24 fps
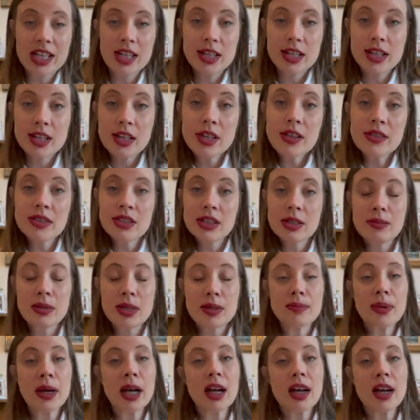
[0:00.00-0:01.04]
It used to be
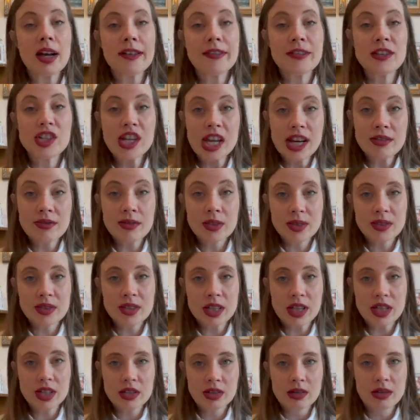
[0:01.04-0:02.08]
part of general
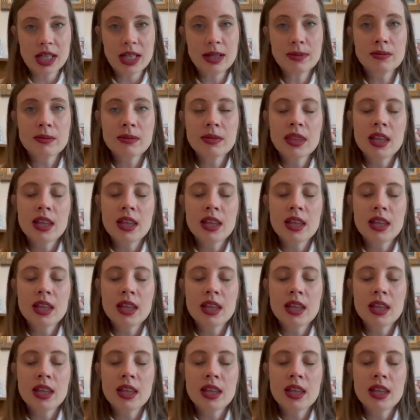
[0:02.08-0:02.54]
surgery,